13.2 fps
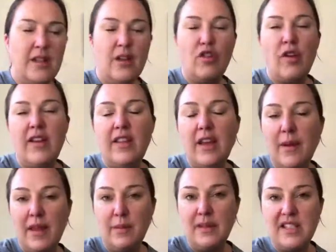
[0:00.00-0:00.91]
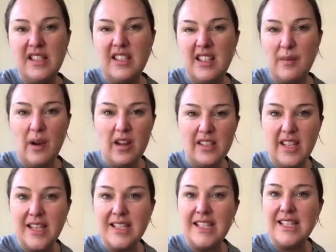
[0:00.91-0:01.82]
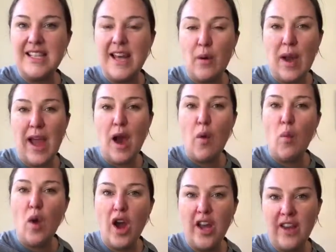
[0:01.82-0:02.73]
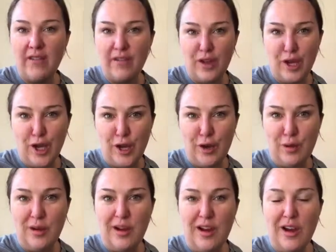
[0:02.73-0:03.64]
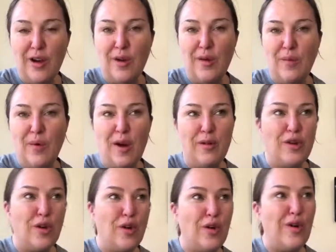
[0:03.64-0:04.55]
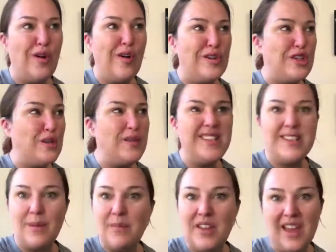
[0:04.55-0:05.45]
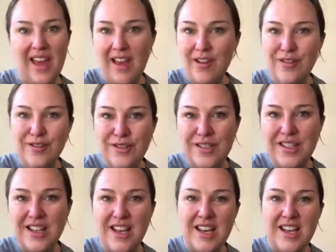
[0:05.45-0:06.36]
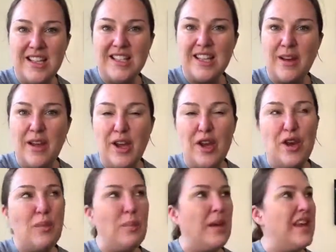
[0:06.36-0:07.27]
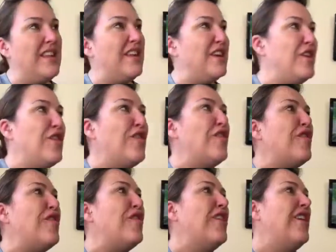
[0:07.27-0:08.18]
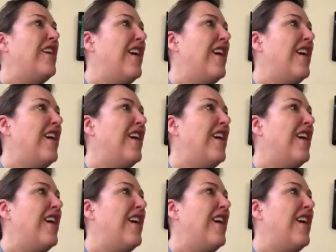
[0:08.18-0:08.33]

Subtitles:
The great thing about the business in the basket is they're out working for you while you're doing something else. So it could be that you're